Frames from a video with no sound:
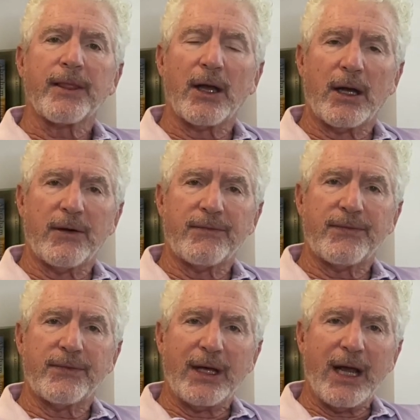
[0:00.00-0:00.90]

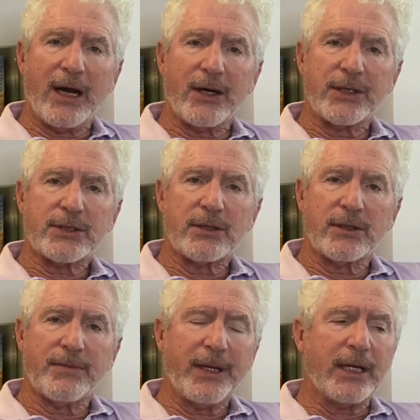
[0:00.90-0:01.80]
of the areas near
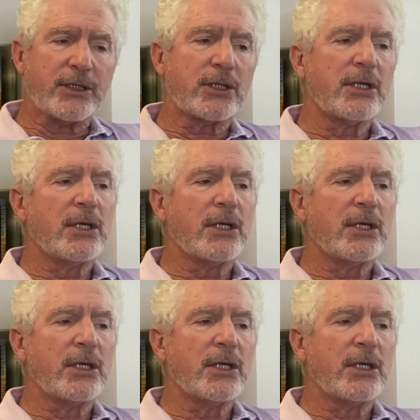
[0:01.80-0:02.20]
the beach.